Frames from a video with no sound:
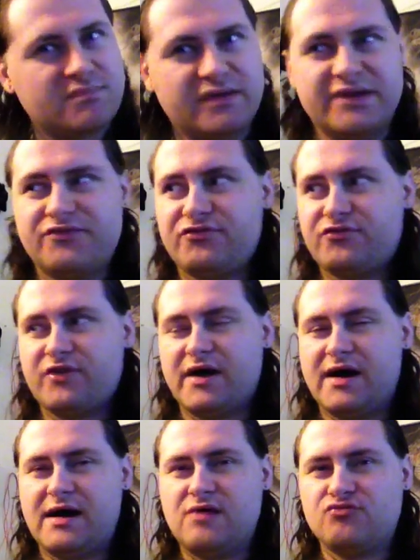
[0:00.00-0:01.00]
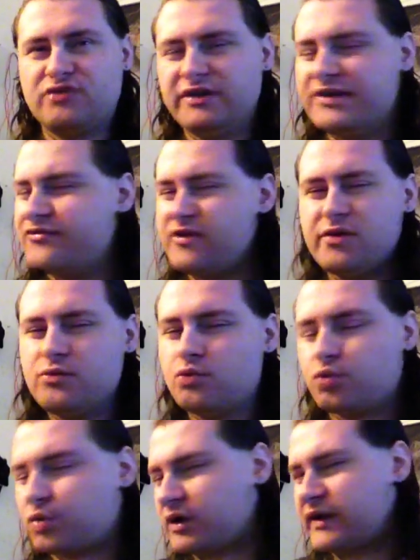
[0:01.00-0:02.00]
it uh, really
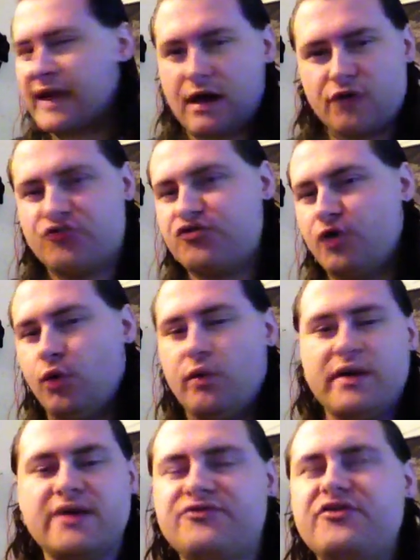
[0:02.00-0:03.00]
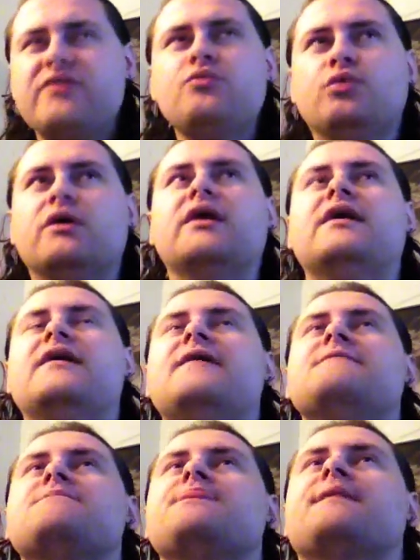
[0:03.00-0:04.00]
didn't work out. So it didn't
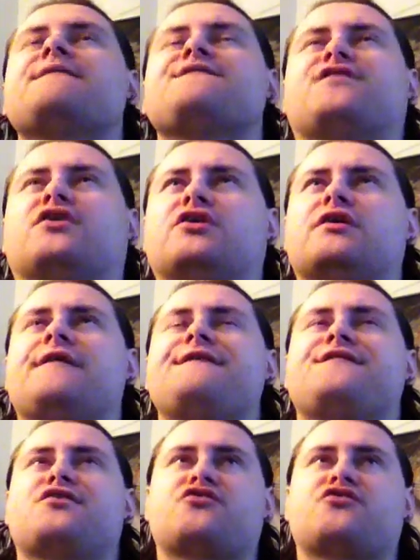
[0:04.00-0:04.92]
for for